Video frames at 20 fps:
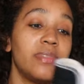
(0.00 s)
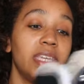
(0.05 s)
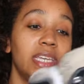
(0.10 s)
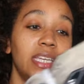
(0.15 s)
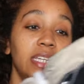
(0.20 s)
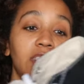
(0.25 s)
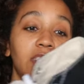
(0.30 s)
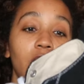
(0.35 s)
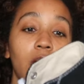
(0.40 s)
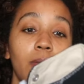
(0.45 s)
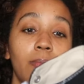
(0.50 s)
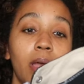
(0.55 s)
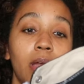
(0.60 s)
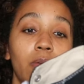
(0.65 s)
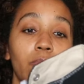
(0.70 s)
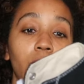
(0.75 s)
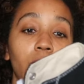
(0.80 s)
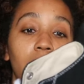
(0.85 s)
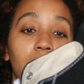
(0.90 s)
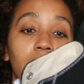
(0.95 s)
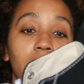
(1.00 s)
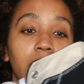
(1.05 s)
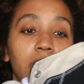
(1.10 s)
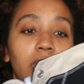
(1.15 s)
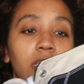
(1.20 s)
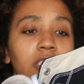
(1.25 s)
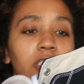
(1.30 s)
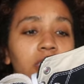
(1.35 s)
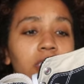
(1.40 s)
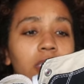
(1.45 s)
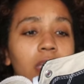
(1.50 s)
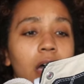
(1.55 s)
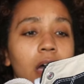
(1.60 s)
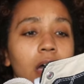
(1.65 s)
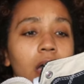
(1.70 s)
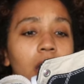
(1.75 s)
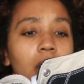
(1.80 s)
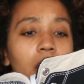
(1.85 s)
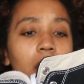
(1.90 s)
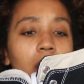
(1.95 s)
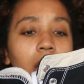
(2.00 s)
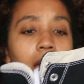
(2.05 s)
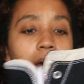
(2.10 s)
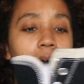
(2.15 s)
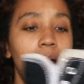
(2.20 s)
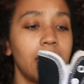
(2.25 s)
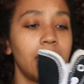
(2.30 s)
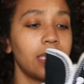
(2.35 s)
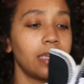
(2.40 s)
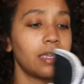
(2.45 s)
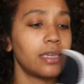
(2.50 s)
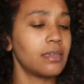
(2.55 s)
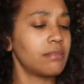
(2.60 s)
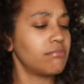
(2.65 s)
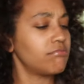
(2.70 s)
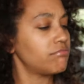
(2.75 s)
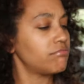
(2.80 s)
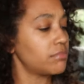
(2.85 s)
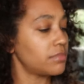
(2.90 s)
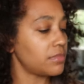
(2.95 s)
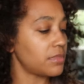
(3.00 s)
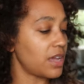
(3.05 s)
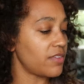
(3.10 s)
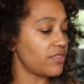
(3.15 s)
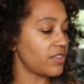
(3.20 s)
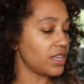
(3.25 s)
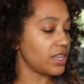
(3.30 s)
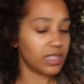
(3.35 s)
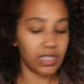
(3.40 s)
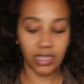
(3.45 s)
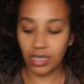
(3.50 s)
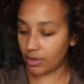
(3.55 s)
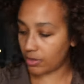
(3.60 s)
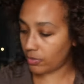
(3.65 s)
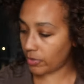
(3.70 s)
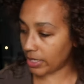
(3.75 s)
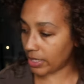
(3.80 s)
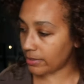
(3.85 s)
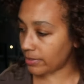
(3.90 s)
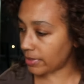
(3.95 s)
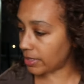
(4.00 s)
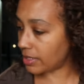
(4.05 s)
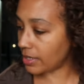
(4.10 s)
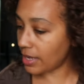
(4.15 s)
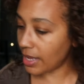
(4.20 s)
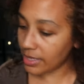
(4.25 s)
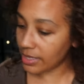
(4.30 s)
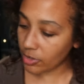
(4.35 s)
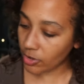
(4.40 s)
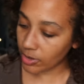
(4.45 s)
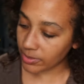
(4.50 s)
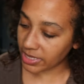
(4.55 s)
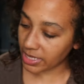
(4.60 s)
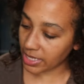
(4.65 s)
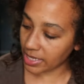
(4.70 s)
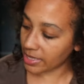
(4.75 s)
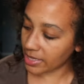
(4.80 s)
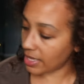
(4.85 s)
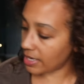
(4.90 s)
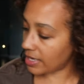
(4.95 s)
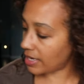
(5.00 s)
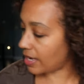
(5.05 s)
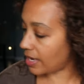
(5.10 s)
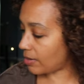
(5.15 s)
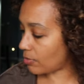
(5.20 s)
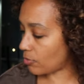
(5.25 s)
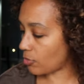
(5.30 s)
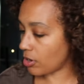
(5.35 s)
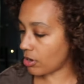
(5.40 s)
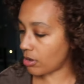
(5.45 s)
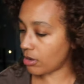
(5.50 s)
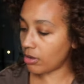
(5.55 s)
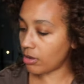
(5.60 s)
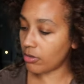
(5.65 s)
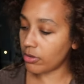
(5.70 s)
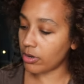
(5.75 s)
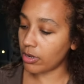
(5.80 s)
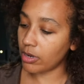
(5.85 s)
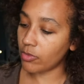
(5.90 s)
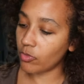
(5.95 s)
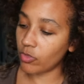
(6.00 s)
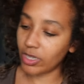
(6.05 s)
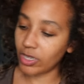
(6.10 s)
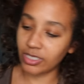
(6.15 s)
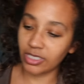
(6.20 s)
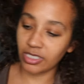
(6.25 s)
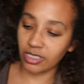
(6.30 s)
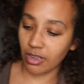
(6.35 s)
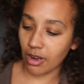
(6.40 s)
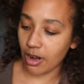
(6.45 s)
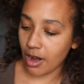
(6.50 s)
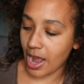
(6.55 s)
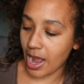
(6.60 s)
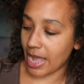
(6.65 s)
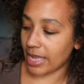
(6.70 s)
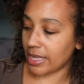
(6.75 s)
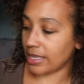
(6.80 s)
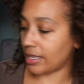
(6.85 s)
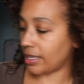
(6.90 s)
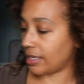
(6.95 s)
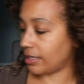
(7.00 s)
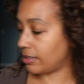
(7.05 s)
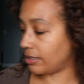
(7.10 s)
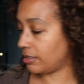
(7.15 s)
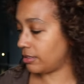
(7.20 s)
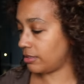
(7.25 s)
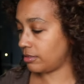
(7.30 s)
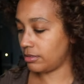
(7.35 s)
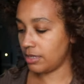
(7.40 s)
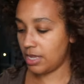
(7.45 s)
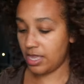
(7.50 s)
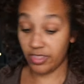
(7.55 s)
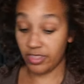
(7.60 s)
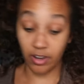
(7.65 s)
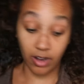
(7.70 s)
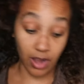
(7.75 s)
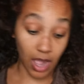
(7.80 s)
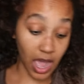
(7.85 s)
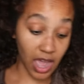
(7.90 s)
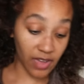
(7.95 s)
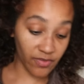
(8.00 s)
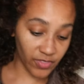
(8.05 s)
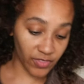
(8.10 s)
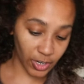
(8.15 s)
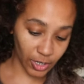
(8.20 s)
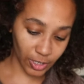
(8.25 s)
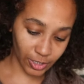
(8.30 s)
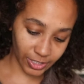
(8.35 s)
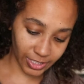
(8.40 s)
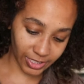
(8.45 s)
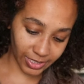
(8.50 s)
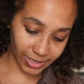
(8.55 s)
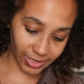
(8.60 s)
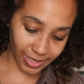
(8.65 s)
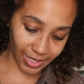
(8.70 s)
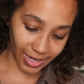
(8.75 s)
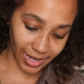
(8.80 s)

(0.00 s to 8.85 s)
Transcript: these are my Run Star Hike I forgot the name. Wait, I know I'm saying that name wrong. Hold on. Run Star Hike Hill. They're Converse.